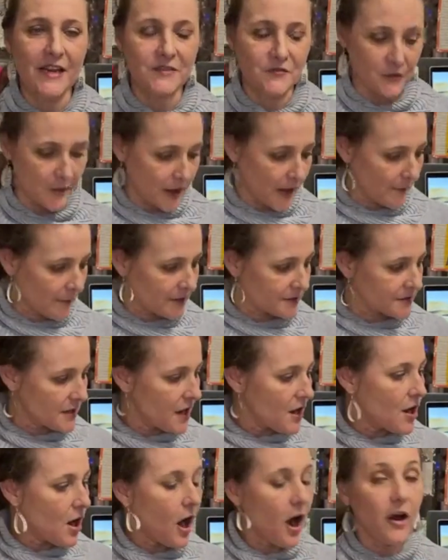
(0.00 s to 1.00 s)
guys for coming.
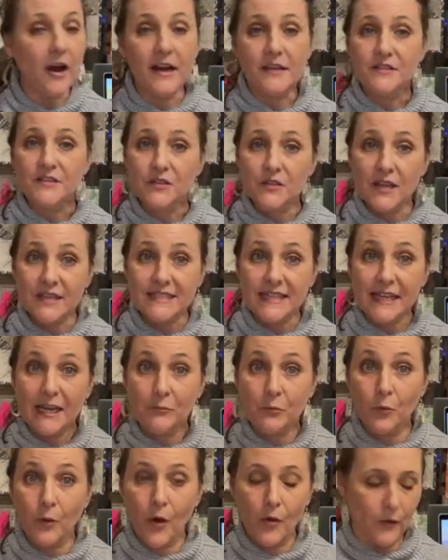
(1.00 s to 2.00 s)
All right, so let's
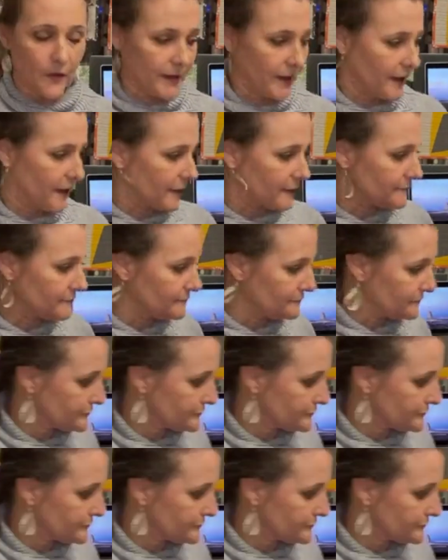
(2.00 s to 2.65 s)
keep rolling here.